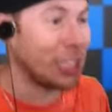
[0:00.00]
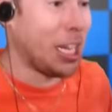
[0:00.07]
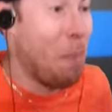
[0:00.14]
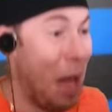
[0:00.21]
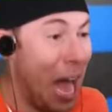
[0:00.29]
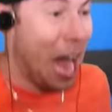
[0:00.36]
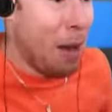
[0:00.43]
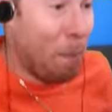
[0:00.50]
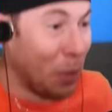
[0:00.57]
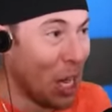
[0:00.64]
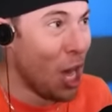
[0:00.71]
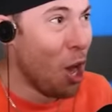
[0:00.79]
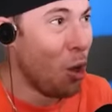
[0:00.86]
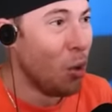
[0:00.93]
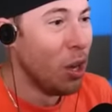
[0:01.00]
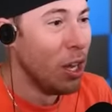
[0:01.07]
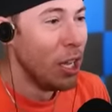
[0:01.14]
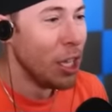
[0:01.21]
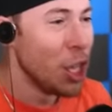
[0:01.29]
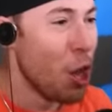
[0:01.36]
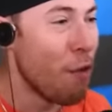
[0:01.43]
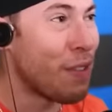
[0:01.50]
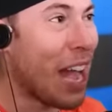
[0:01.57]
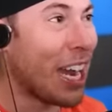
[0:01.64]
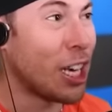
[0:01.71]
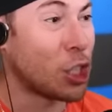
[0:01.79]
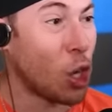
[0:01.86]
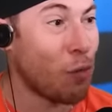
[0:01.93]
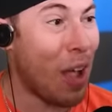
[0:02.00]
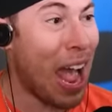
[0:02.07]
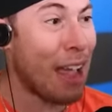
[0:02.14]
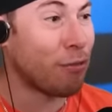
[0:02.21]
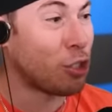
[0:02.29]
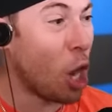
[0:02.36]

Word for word: Come on, Blue. You've got to survive.